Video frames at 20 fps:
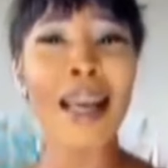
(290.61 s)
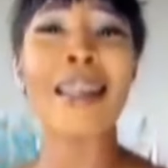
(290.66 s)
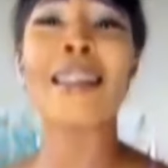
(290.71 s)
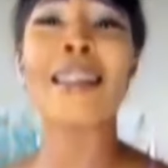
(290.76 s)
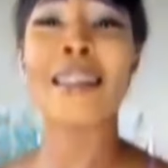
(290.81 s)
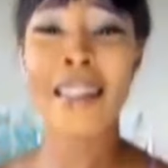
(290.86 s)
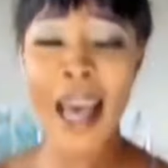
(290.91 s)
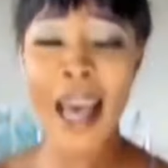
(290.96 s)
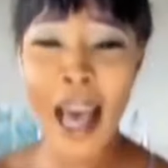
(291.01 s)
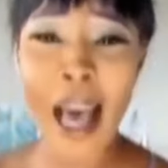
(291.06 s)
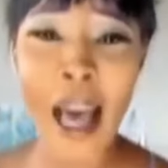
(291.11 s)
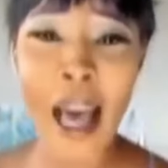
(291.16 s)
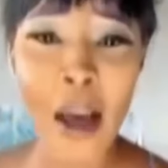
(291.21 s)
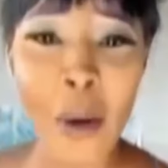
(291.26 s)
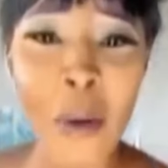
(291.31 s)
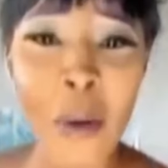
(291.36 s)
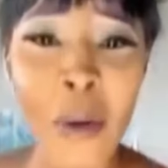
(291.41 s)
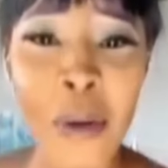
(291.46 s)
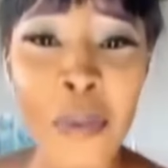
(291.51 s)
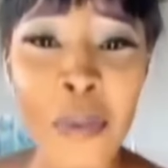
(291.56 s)

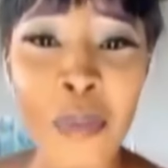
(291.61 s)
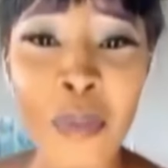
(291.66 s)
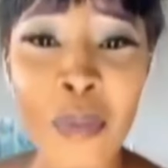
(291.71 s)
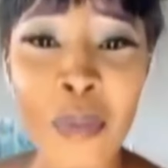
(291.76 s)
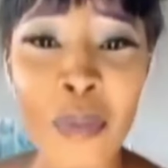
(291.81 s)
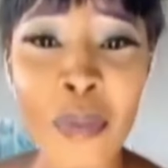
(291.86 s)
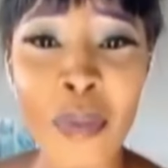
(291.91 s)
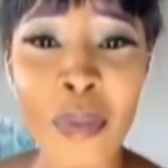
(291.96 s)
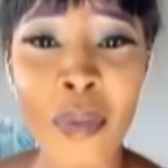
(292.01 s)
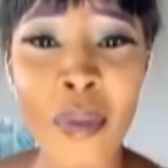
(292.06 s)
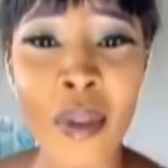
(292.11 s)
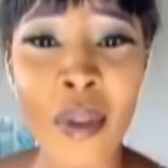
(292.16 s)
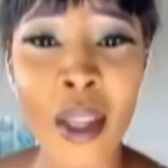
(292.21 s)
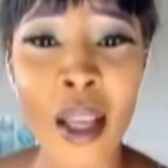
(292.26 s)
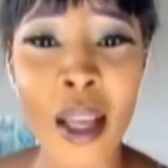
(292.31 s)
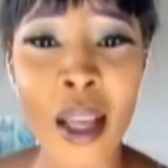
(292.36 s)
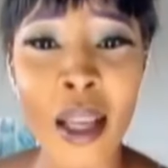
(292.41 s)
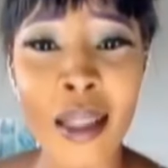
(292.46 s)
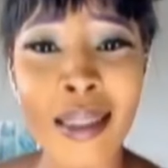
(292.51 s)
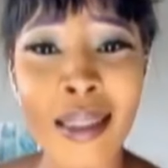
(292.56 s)
Now,
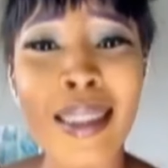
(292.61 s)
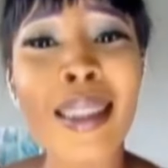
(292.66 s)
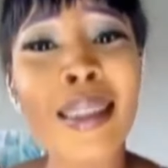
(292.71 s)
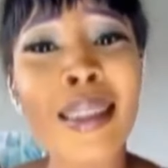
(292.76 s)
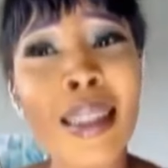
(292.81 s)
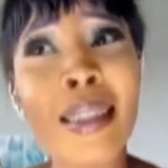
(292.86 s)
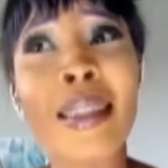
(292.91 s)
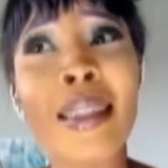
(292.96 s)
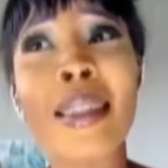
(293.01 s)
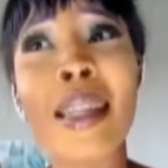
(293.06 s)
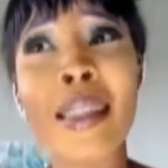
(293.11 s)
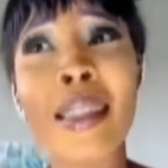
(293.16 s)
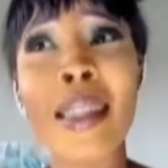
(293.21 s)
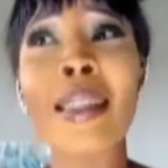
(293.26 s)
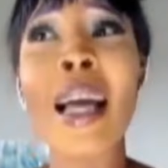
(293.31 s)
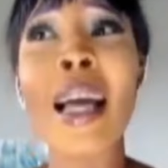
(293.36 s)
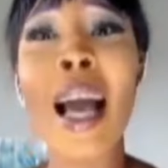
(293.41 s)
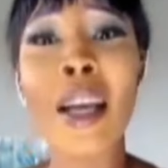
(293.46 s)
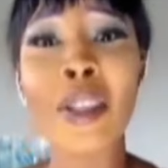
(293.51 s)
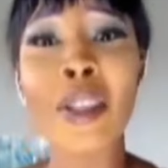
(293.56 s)
this is
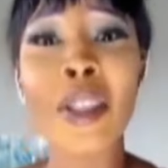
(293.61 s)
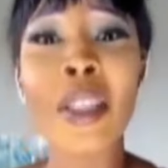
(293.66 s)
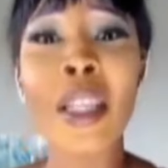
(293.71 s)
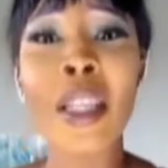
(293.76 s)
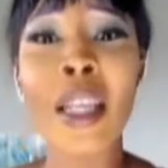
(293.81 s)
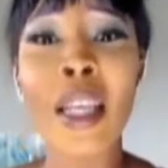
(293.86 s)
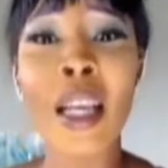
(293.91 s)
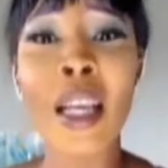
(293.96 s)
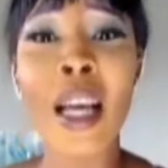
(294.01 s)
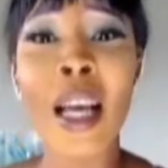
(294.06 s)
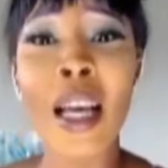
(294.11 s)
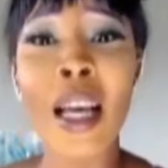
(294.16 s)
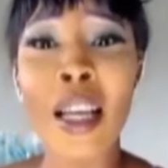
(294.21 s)
actually